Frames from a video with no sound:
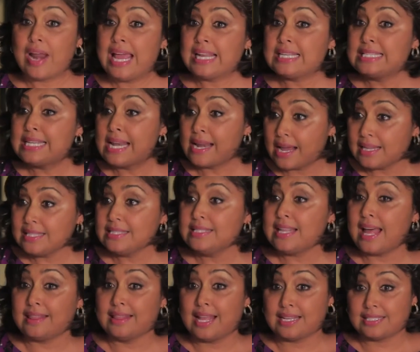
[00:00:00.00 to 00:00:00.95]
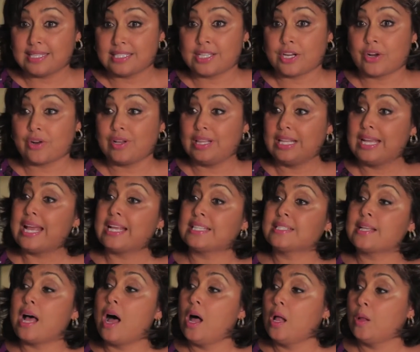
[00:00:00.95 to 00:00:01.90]
And does that necessarily, as
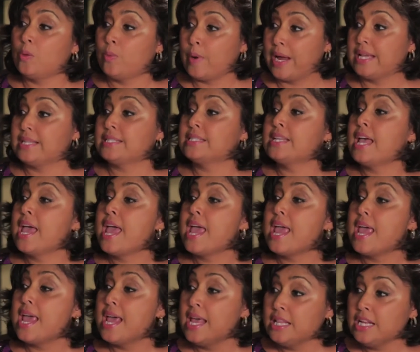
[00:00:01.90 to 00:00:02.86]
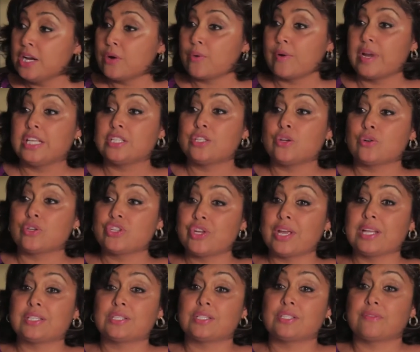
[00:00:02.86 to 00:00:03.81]
always, increase your
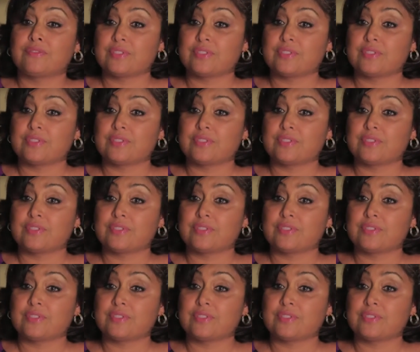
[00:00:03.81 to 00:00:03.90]
chances of